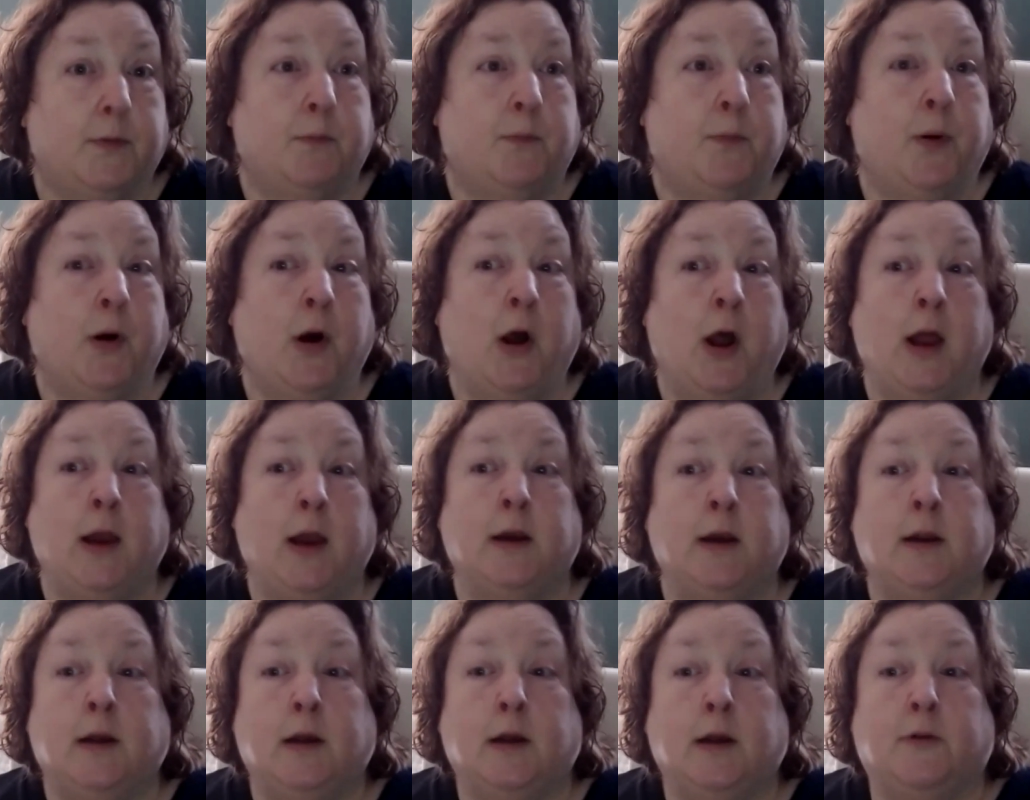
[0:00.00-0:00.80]

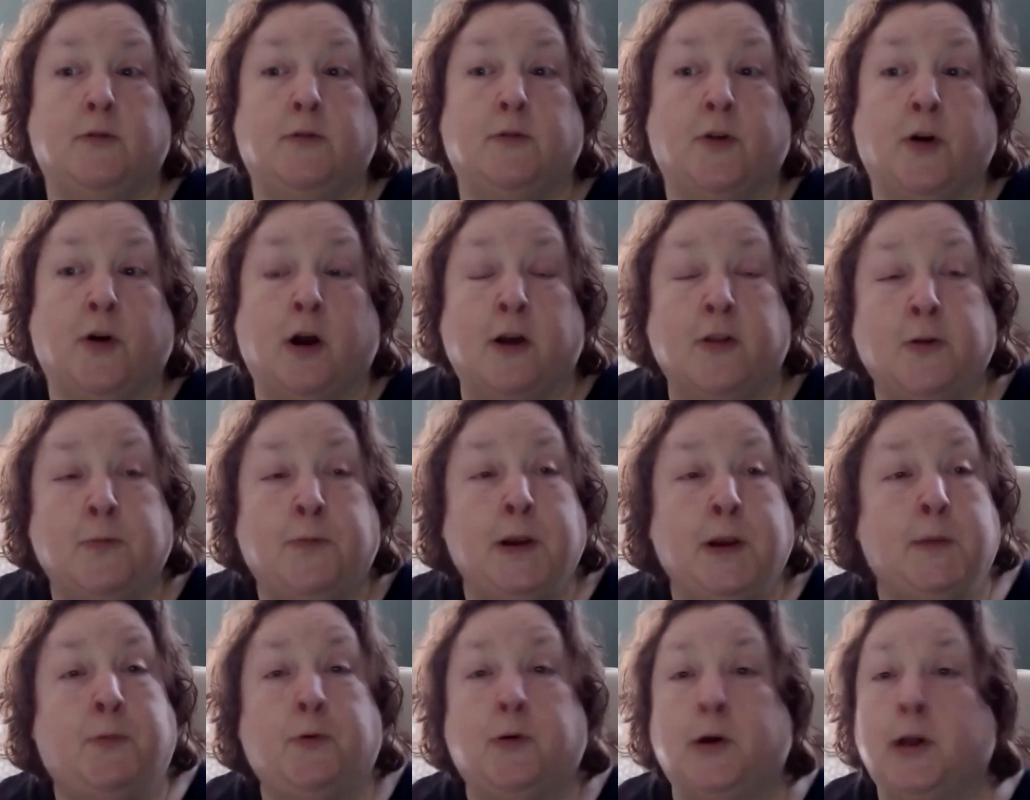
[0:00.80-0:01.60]
But for other
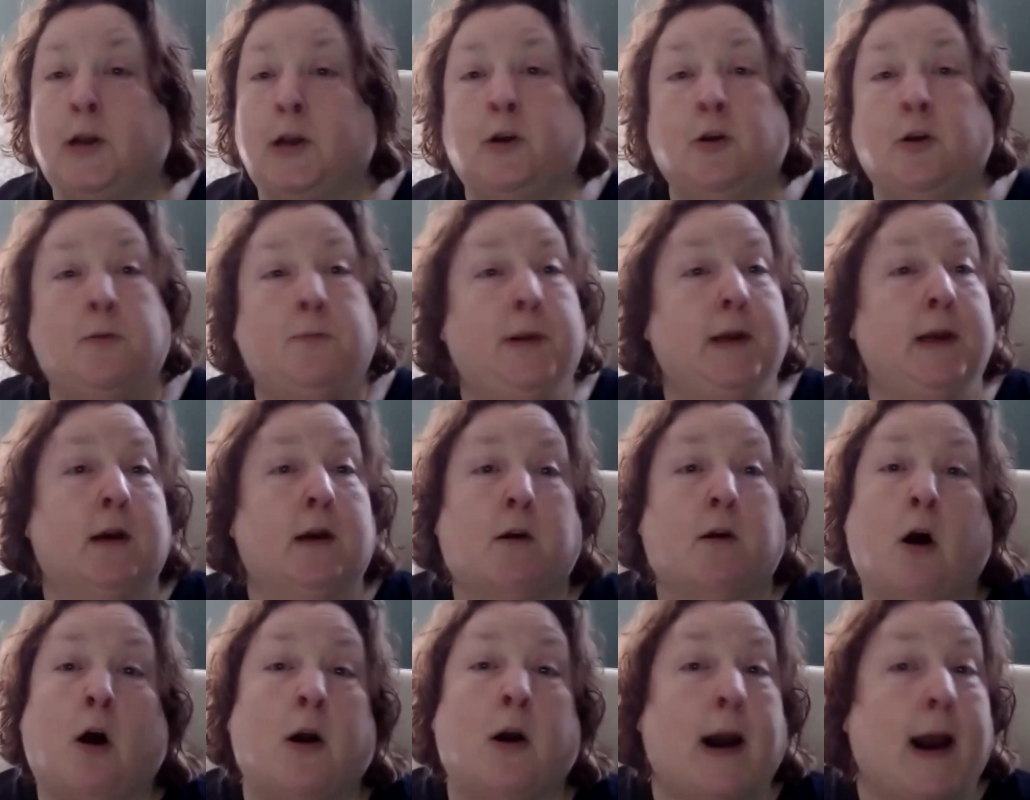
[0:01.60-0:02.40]
people, it could be a
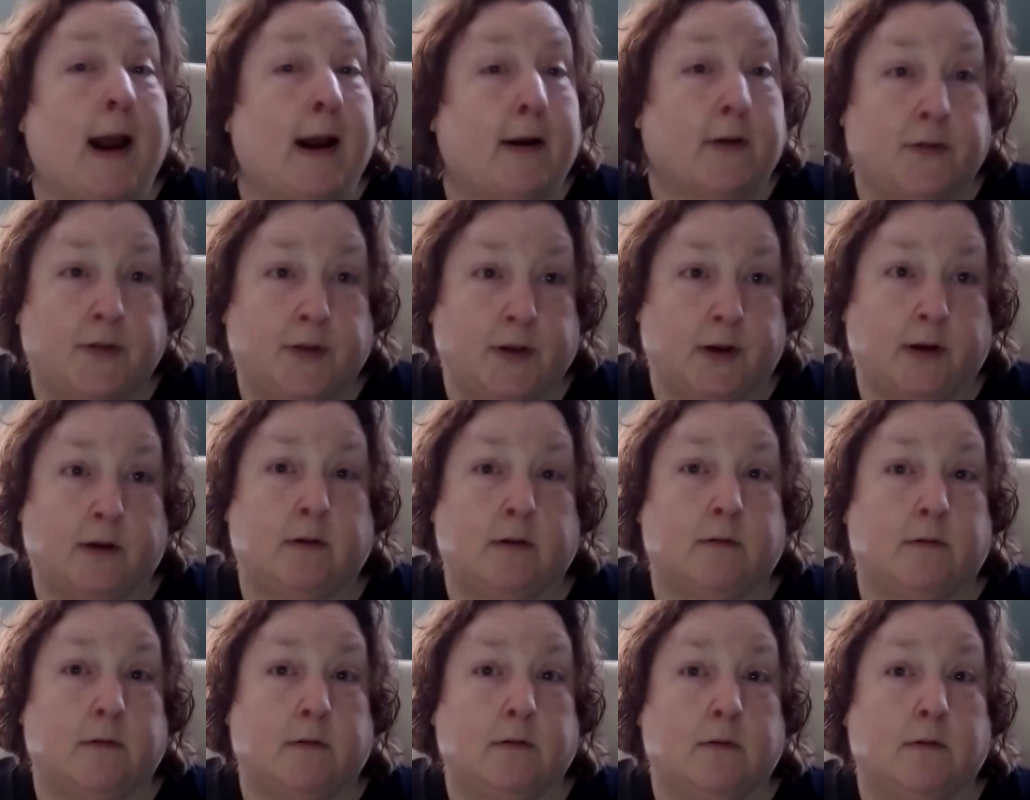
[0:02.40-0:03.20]
car accident,
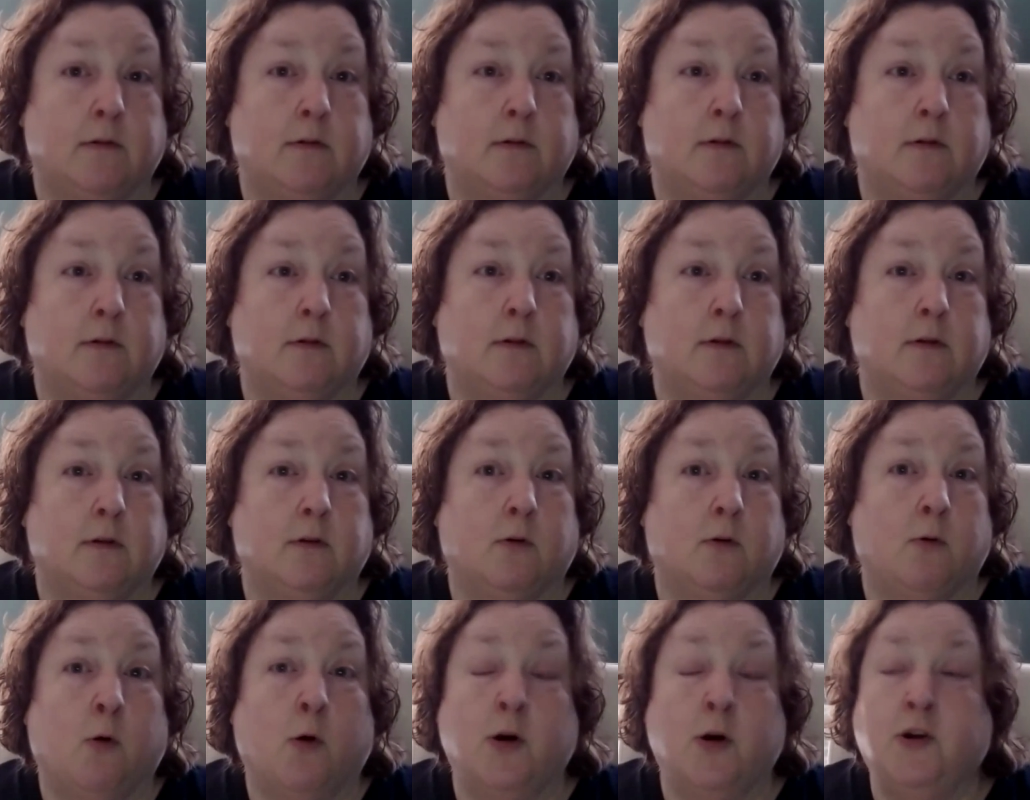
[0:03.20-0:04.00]

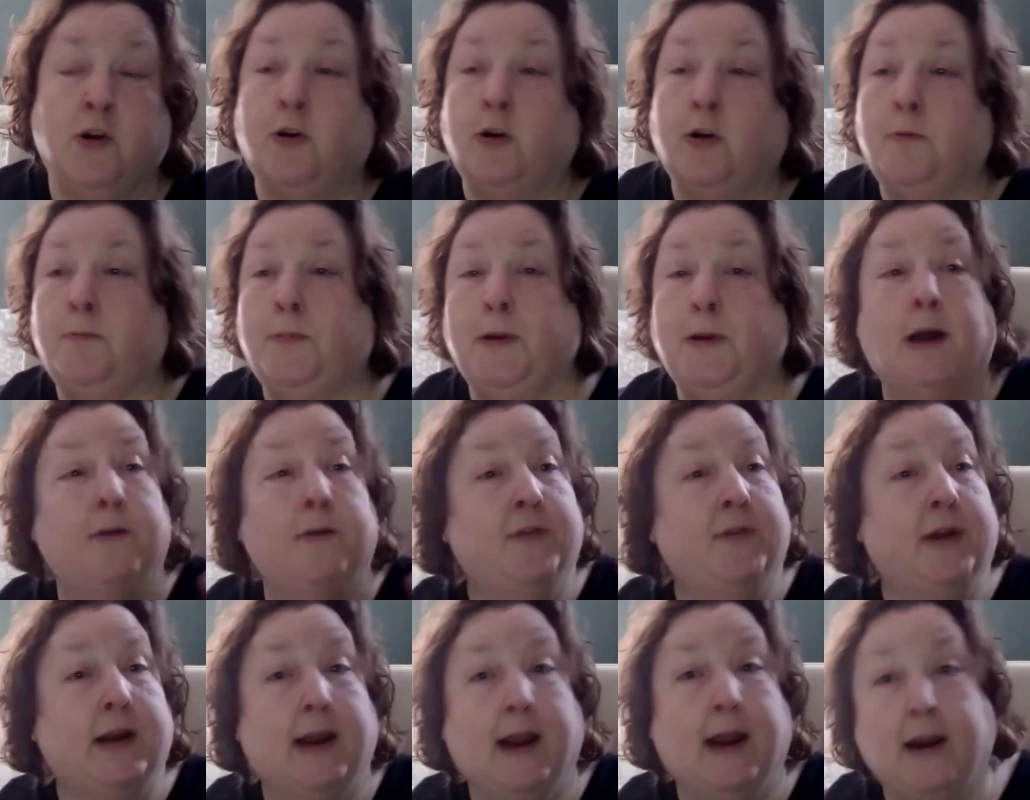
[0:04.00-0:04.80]
or you could be
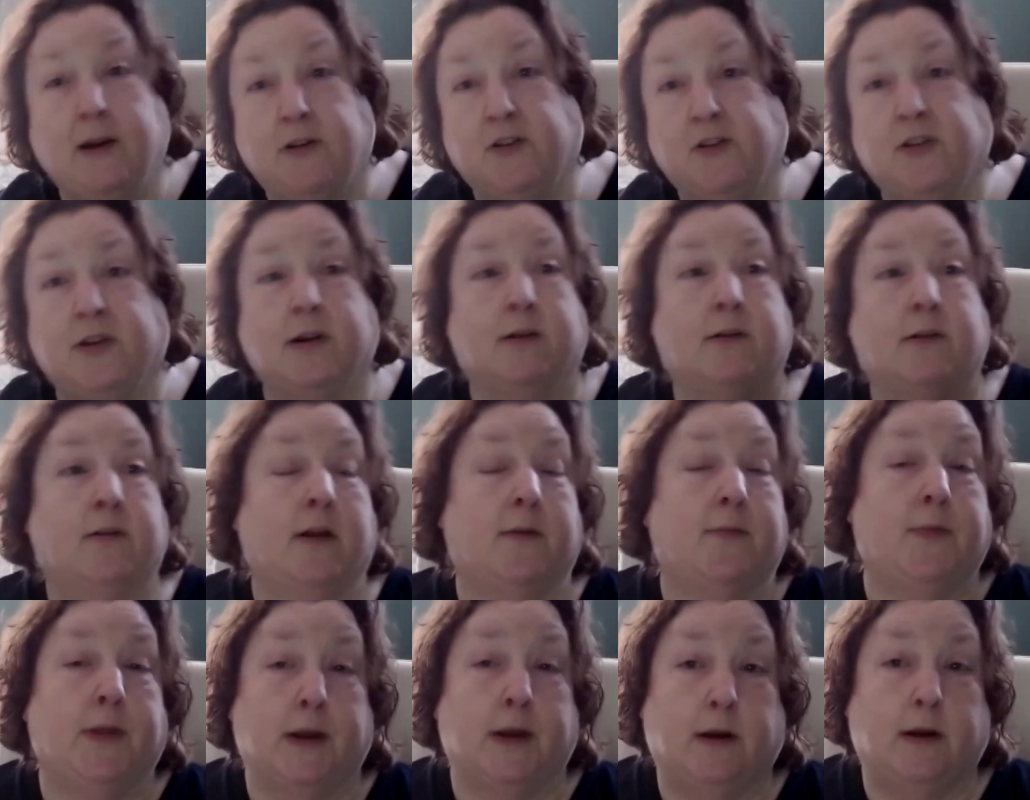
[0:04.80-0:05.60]
on vacation and
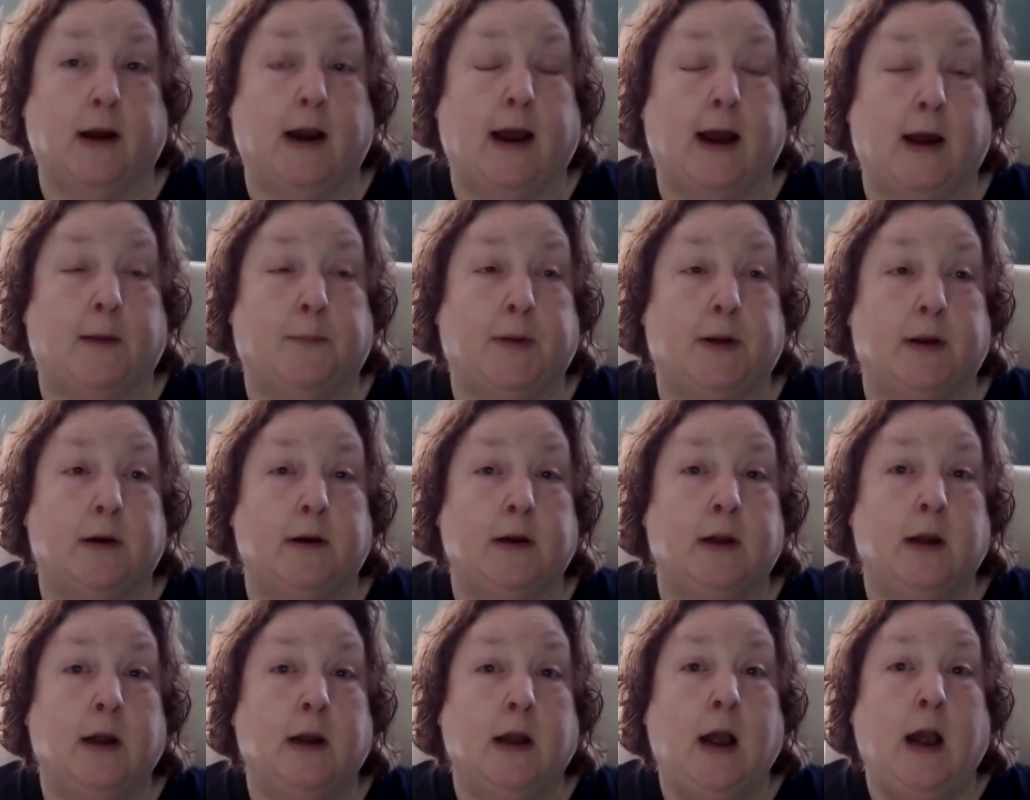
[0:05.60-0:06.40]
something could
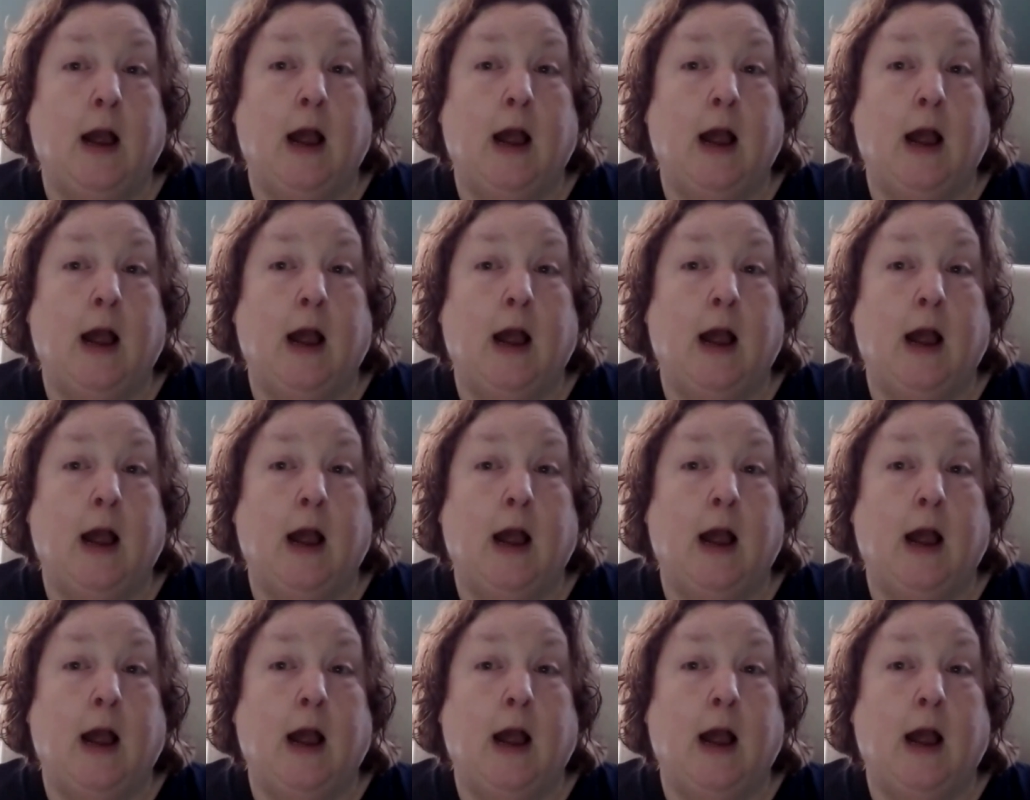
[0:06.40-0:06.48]
happen.